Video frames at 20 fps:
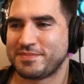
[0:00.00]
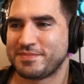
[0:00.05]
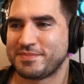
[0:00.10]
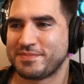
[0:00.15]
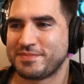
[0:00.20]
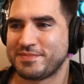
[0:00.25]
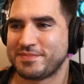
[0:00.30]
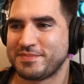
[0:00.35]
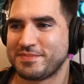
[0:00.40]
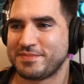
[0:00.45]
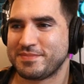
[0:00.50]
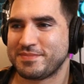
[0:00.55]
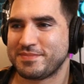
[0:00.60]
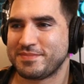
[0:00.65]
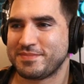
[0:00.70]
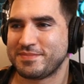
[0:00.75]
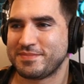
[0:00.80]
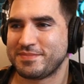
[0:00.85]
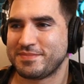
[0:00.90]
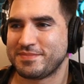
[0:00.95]

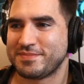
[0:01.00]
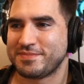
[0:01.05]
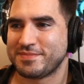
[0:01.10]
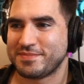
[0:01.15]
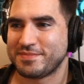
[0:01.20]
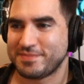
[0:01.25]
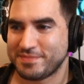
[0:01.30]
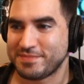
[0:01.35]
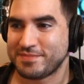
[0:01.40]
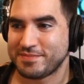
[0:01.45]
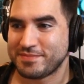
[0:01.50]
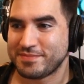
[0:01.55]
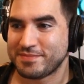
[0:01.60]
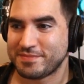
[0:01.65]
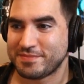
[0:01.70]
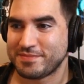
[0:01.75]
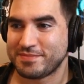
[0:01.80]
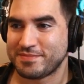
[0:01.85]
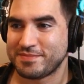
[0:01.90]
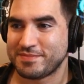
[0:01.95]

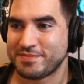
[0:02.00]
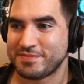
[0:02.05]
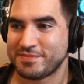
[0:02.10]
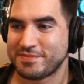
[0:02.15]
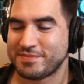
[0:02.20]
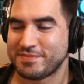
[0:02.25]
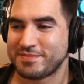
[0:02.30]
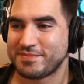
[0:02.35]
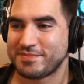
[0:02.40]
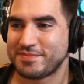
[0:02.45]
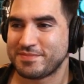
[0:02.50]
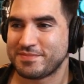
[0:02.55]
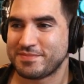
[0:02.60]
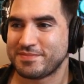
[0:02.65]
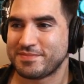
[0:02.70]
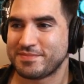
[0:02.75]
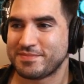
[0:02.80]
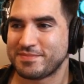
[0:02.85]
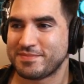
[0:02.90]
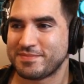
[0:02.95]

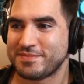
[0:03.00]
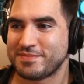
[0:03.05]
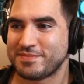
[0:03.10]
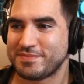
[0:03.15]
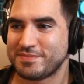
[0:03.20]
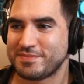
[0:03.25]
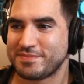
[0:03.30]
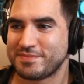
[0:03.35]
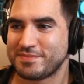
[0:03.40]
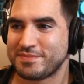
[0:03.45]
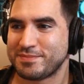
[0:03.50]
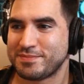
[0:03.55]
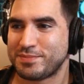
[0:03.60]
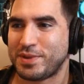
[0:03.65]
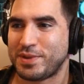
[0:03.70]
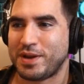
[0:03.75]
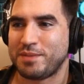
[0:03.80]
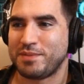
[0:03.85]
The person shown says nothing.